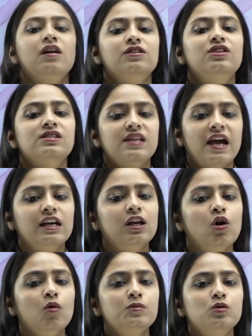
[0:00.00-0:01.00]
The
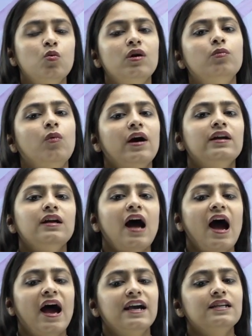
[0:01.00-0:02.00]
Cyclopes were
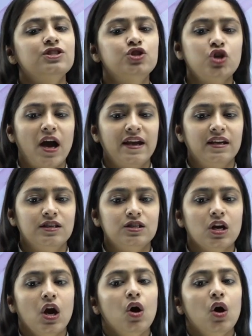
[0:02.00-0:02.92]
one-eyed giant